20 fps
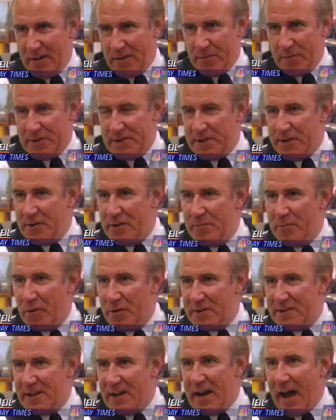We saw her
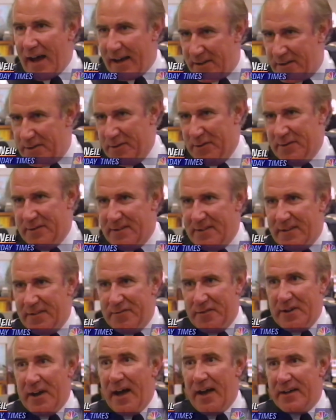more as an icon, of
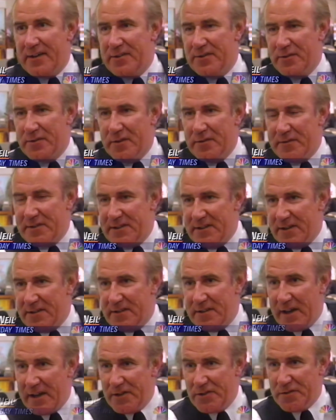an icon of a
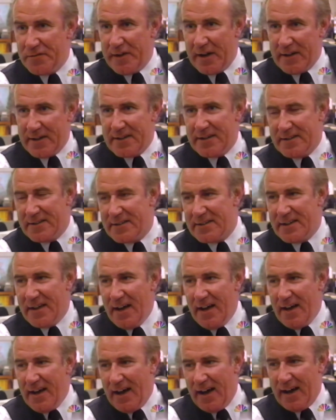certain age of elegance,
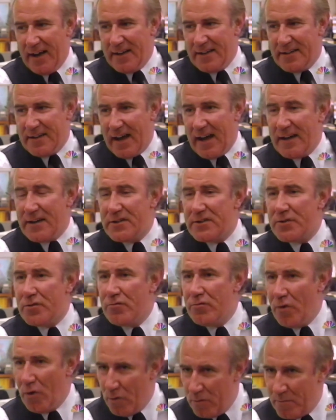and, and as a
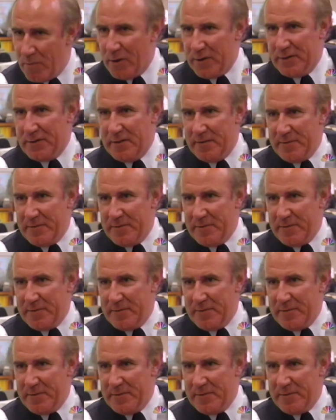role model.